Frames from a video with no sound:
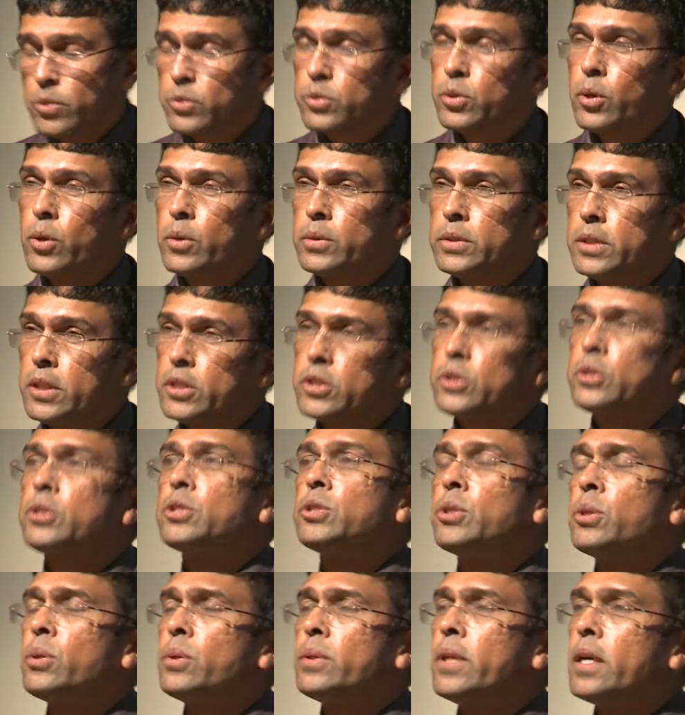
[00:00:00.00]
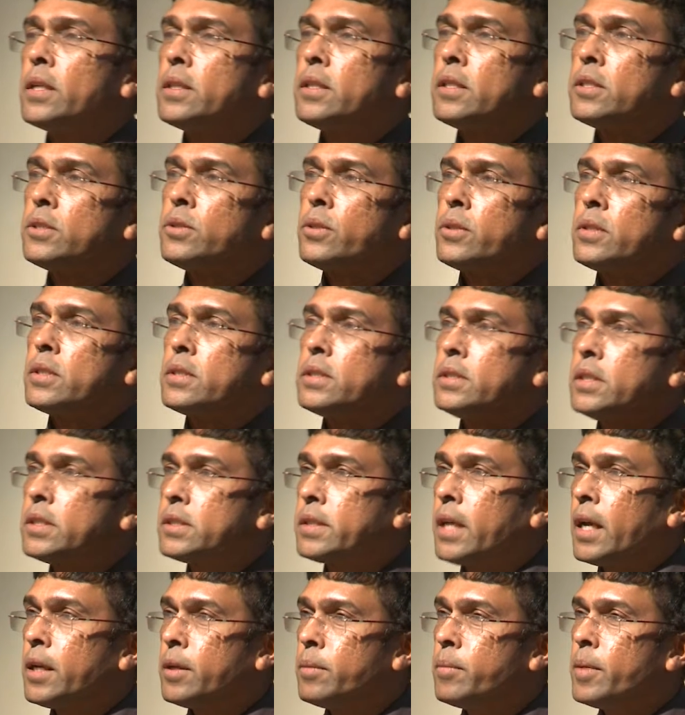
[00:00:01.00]
So just to show that it's not just
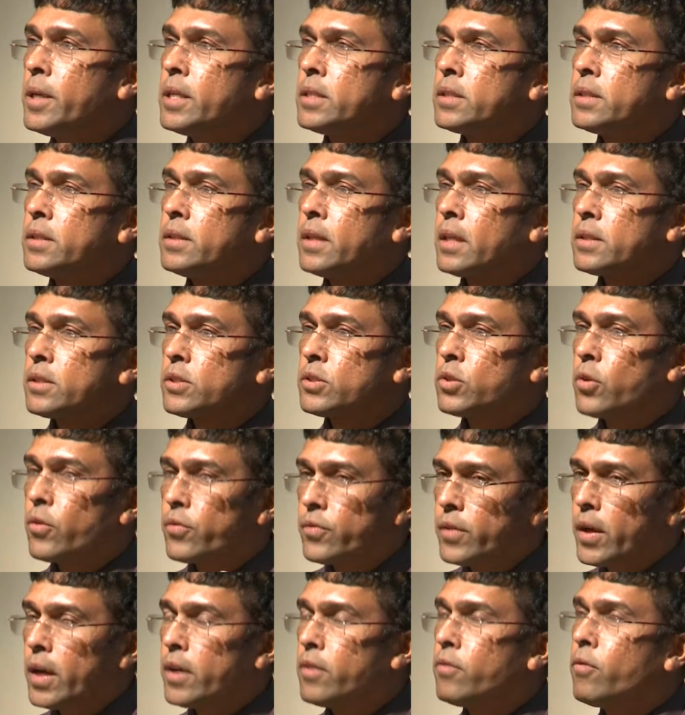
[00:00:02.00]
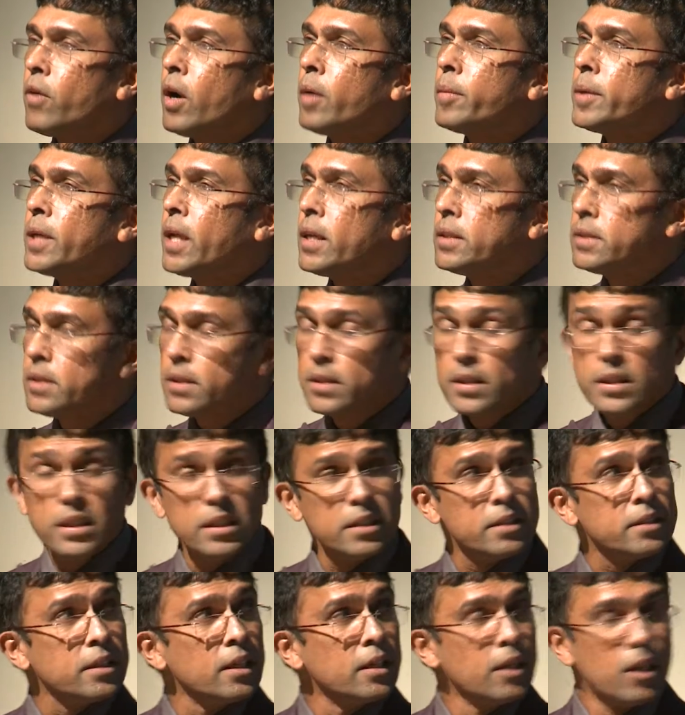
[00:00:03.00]
animation, there's a software environment
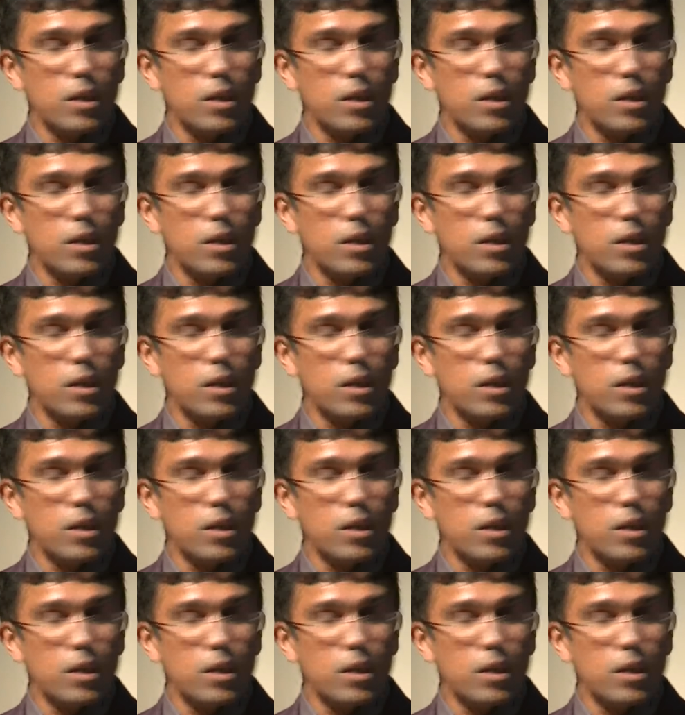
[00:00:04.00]
underneath,